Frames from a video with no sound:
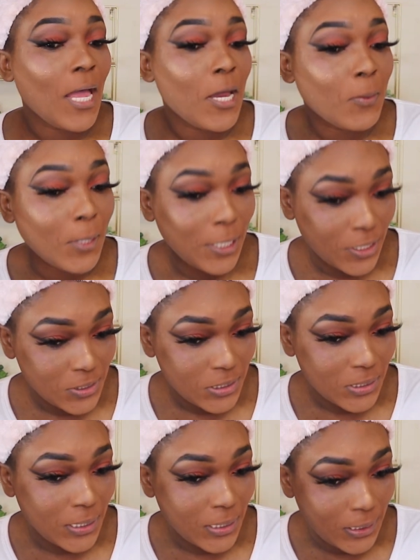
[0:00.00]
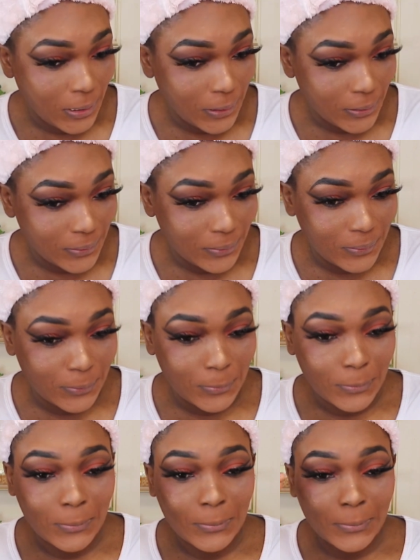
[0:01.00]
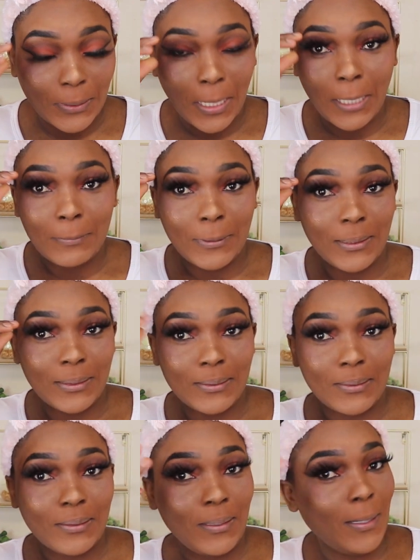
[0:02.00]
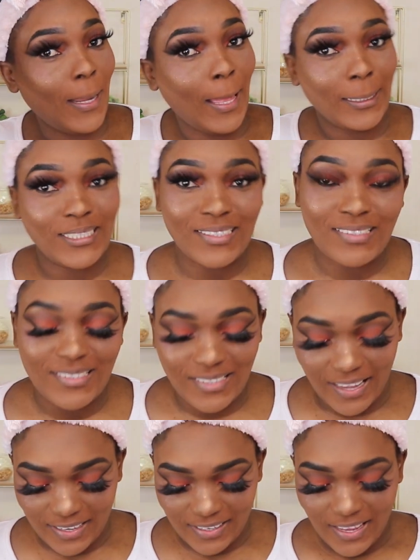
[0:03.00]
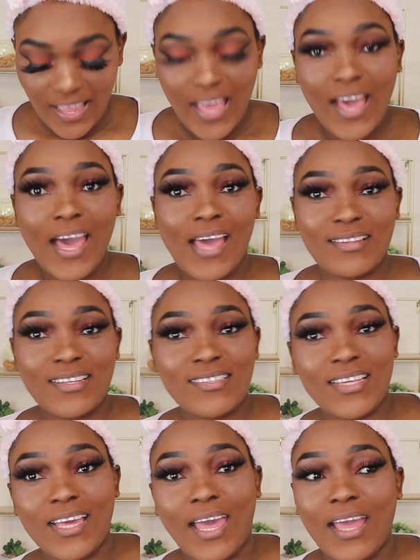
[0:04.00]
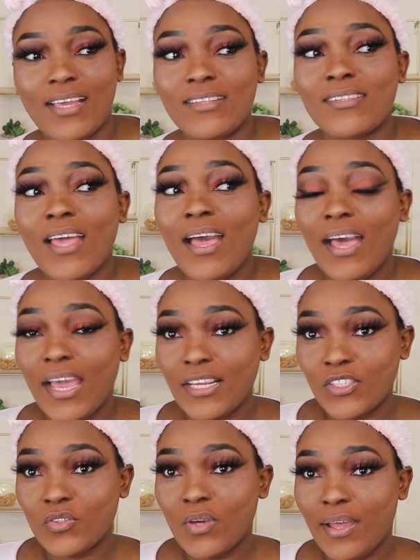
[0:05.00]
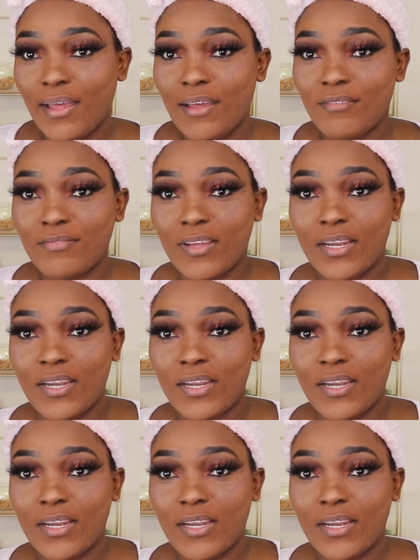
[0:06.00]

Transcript: Our eyes looking good. I mean, lashes done. As I said, guys, I do have